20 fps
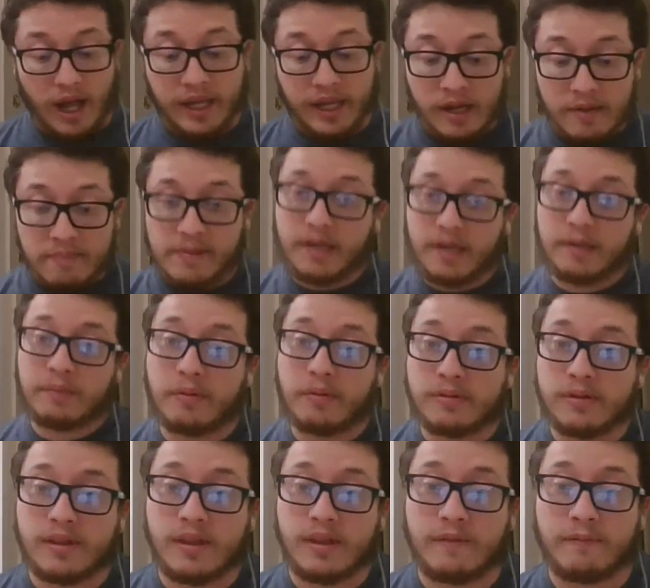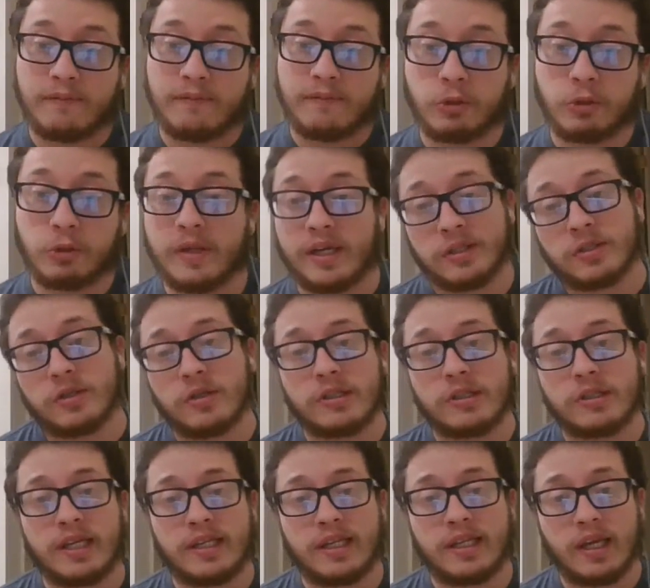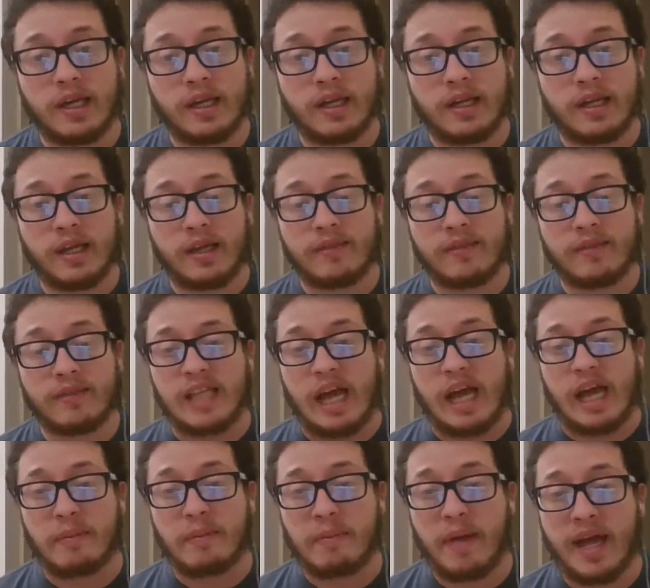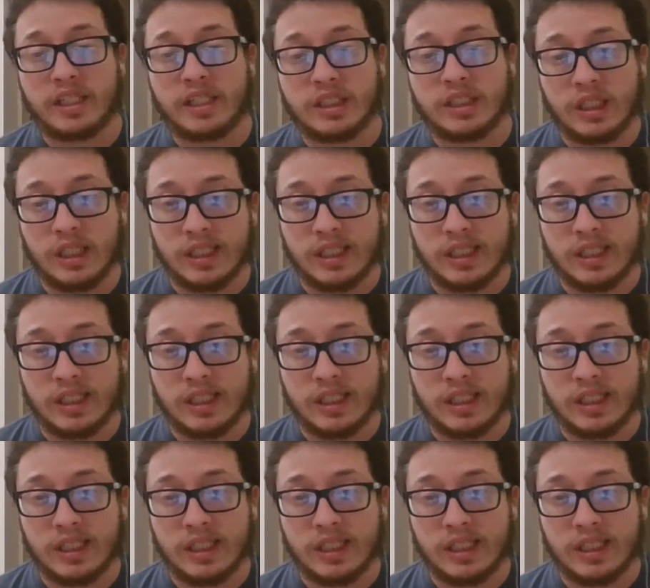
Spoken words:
I commend both of them for doing as good as they did in this type of match